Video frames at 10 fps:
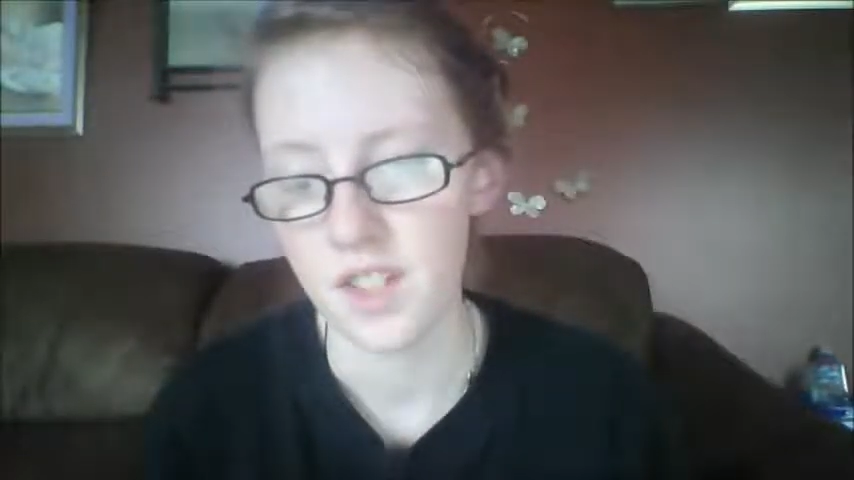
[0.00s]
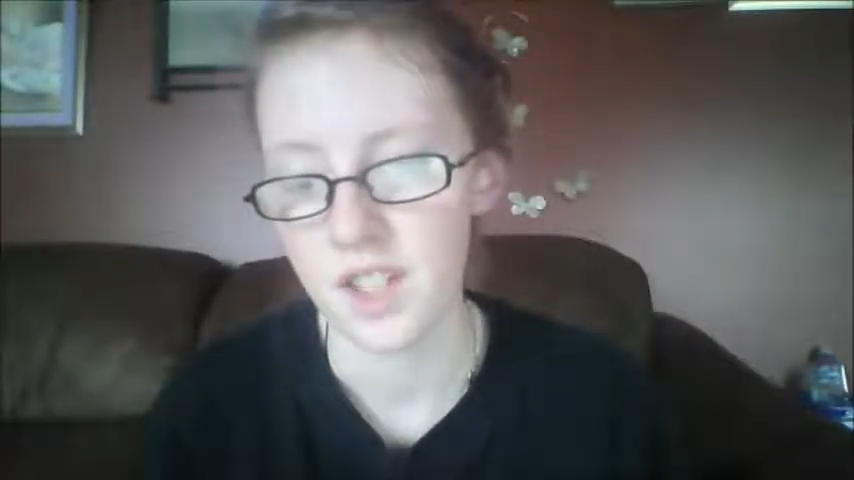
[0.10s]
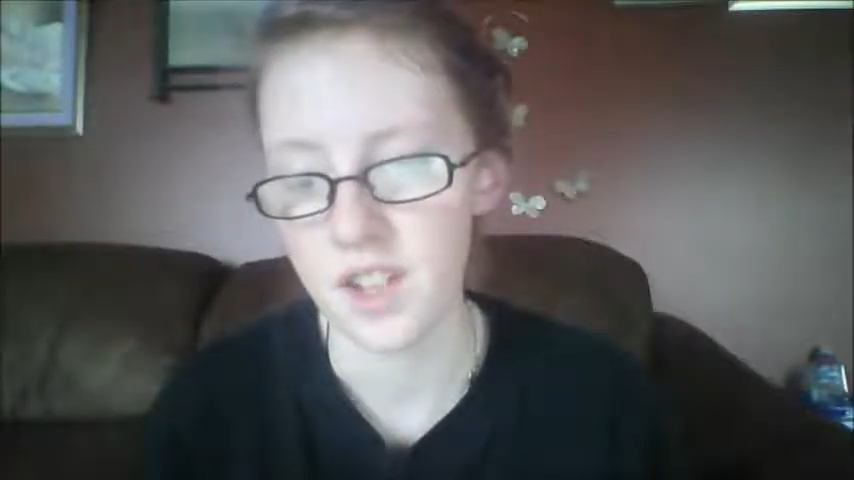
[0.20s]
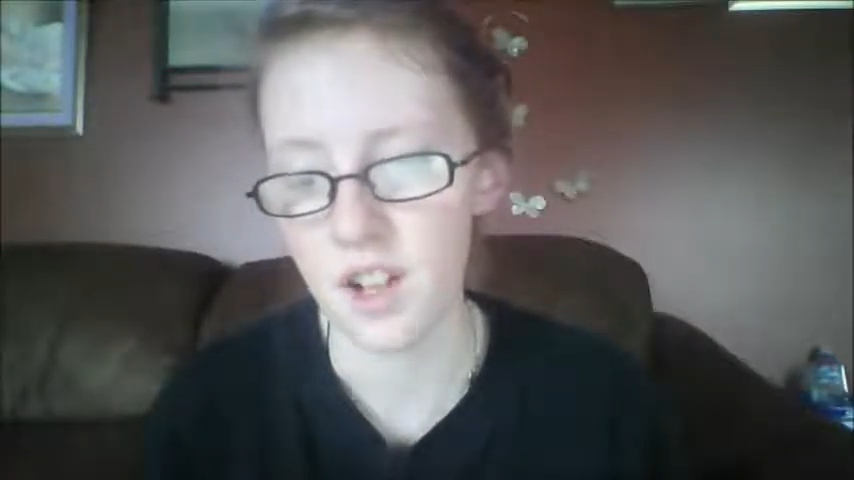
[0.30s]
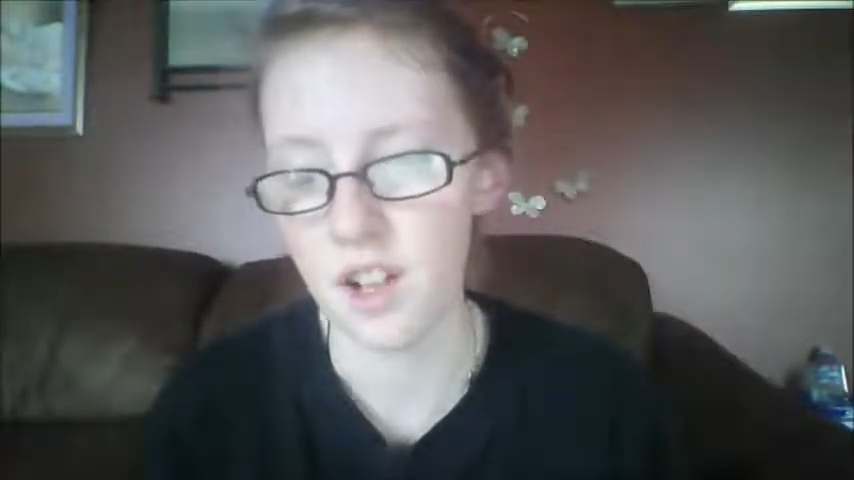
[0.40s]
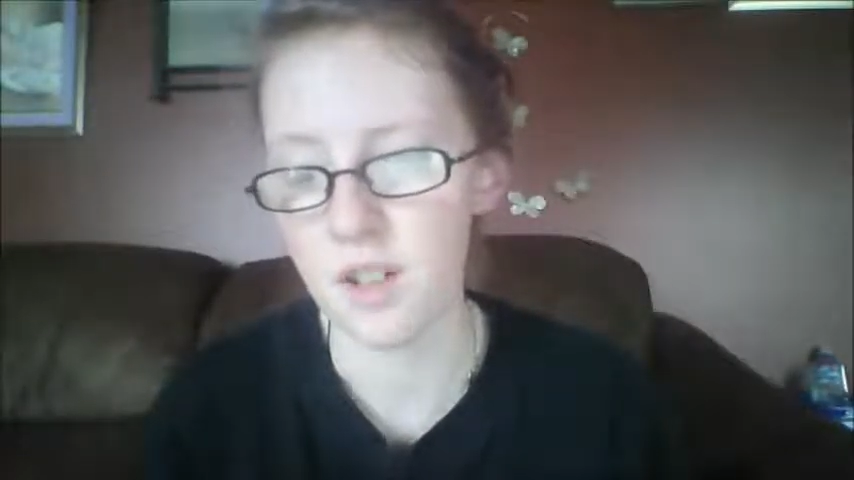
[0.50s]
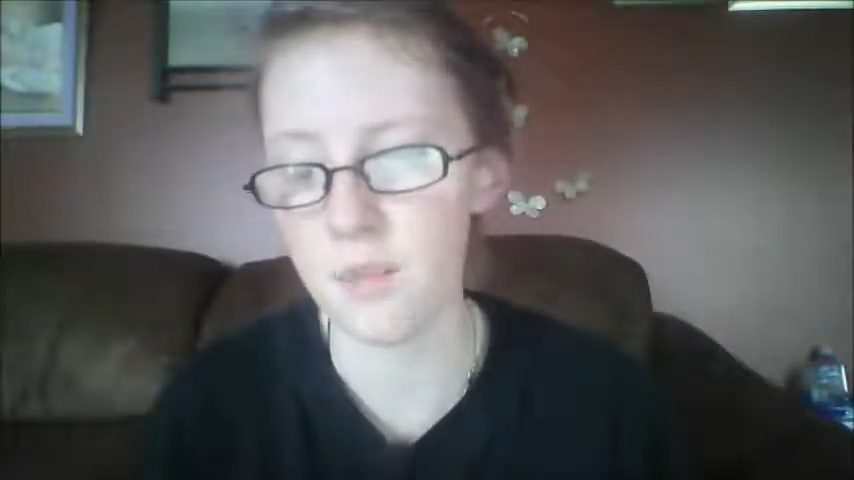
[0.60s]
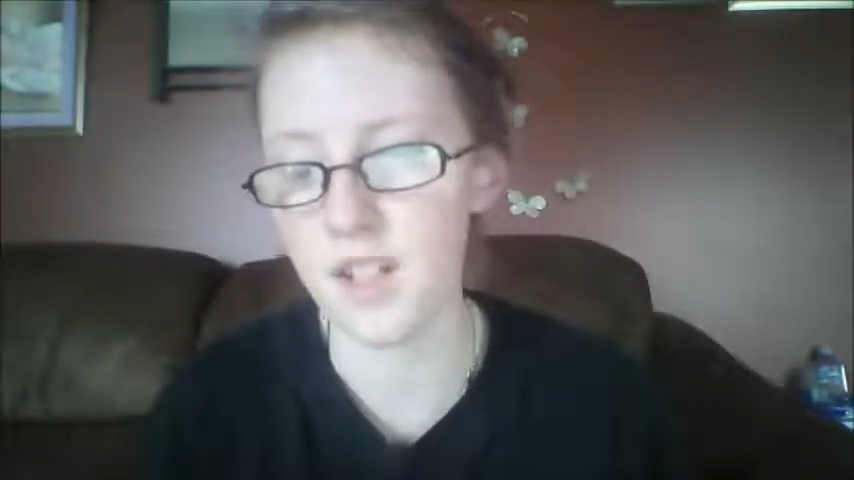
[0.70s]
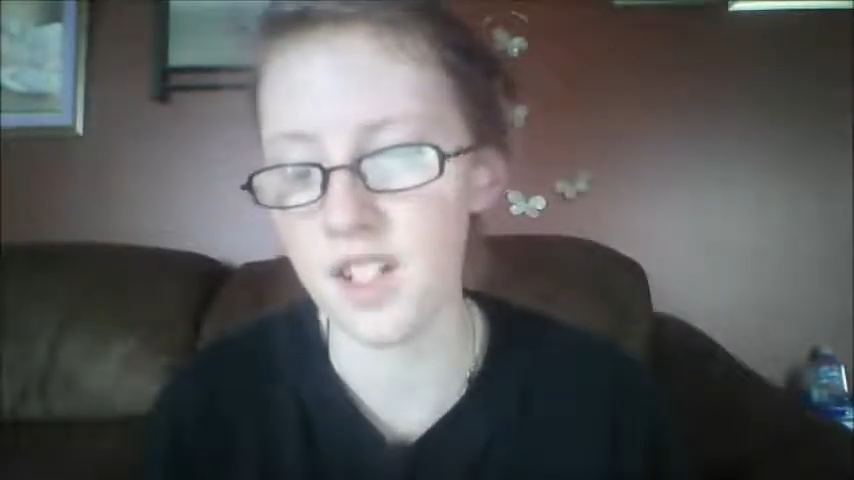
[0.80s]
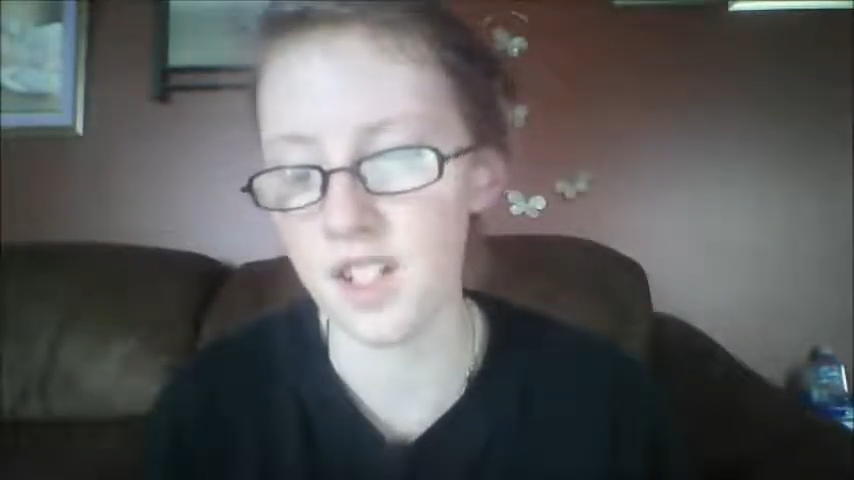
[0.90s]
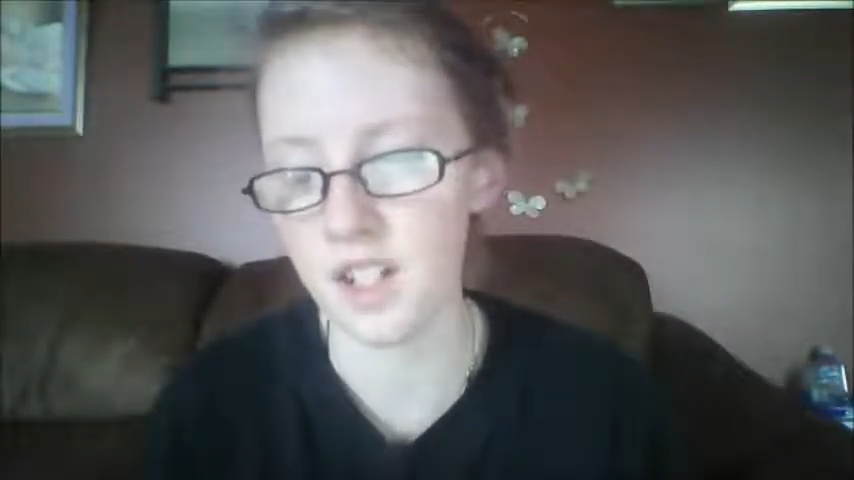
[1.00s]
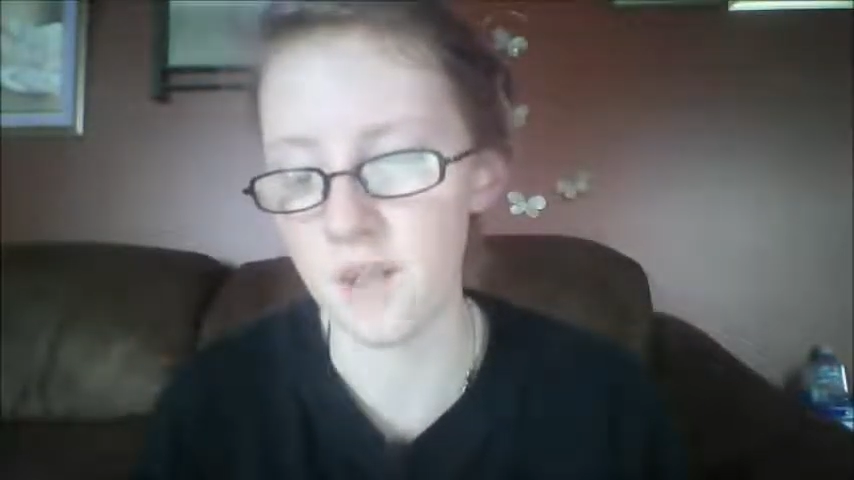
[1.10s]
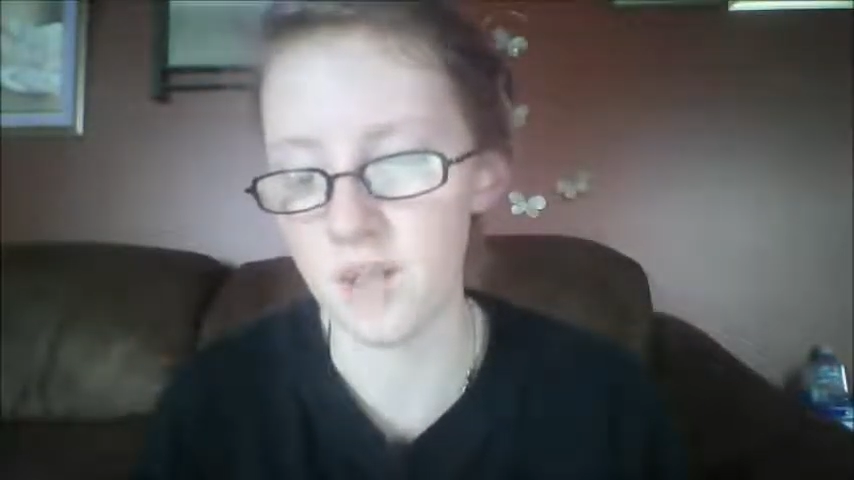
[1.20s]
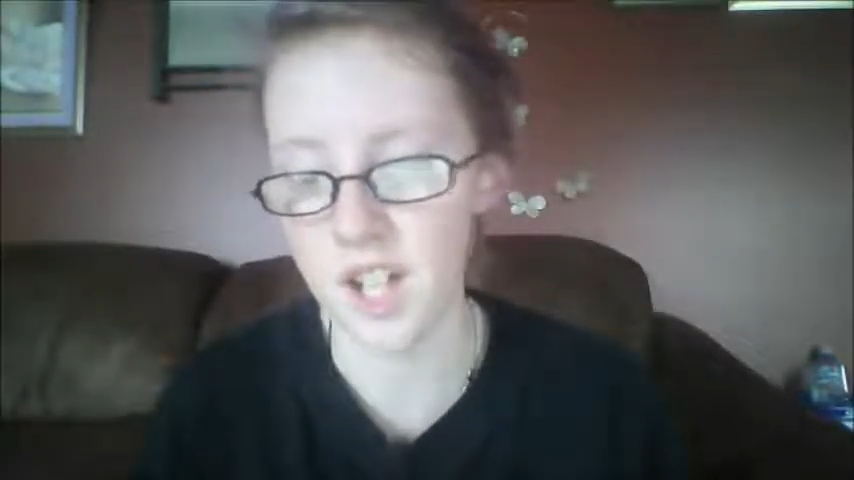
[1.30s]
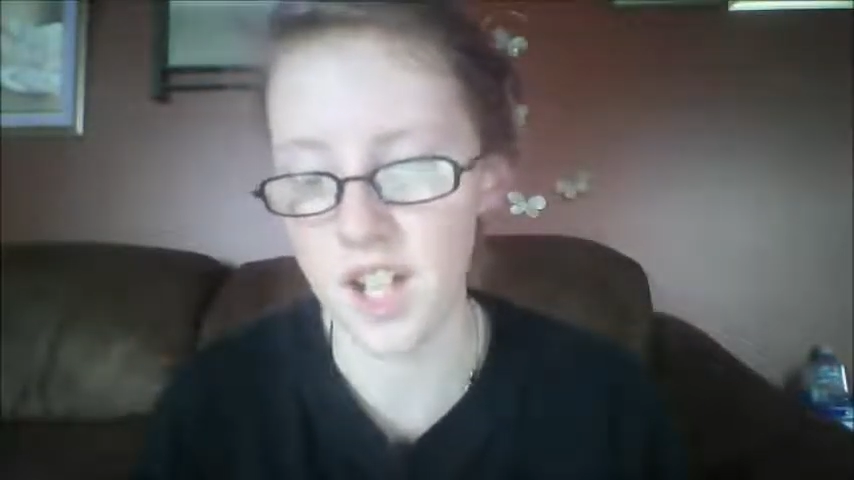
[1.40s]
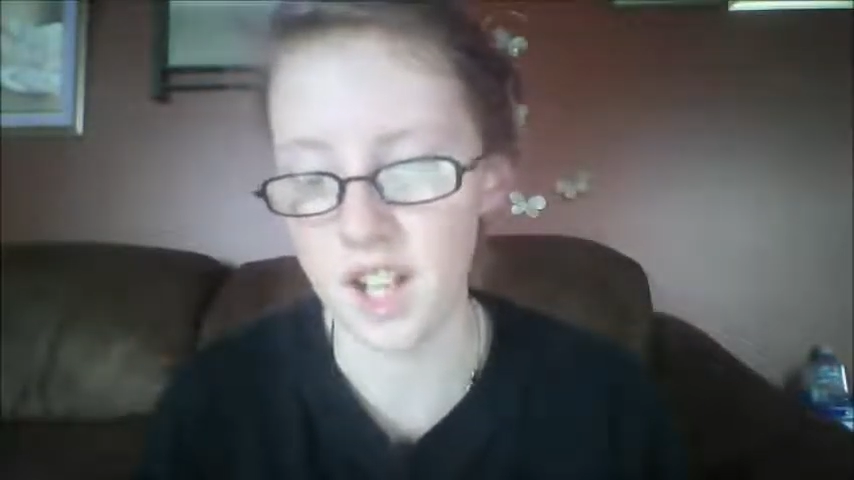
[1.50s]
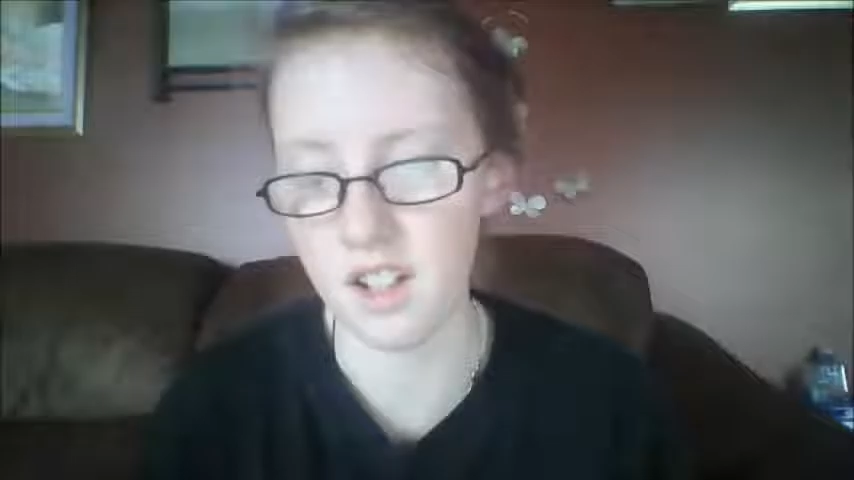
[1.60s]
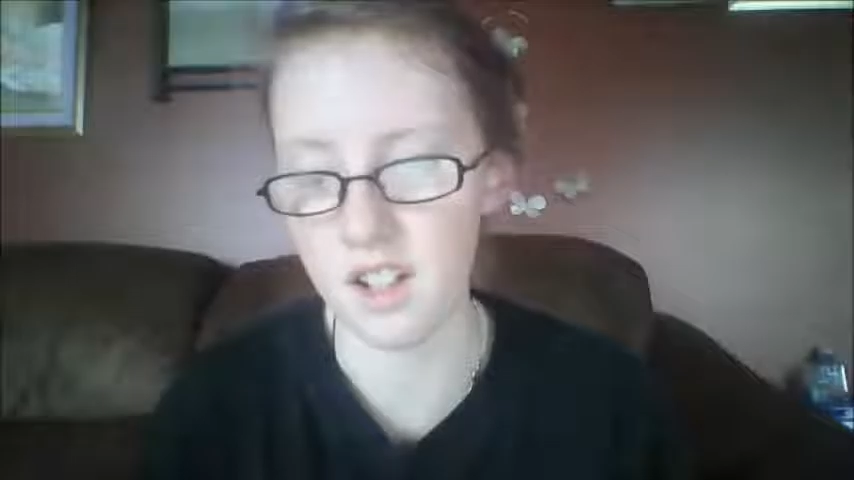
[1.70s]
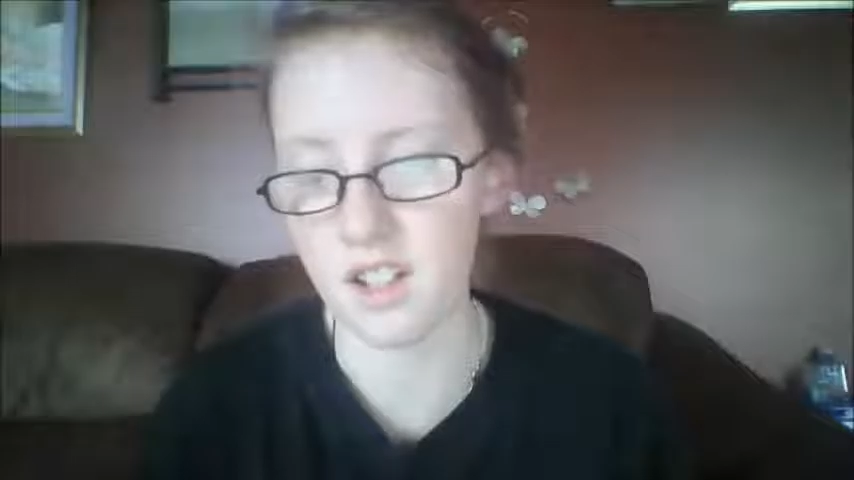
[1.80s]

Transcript: It's harder breathing every day.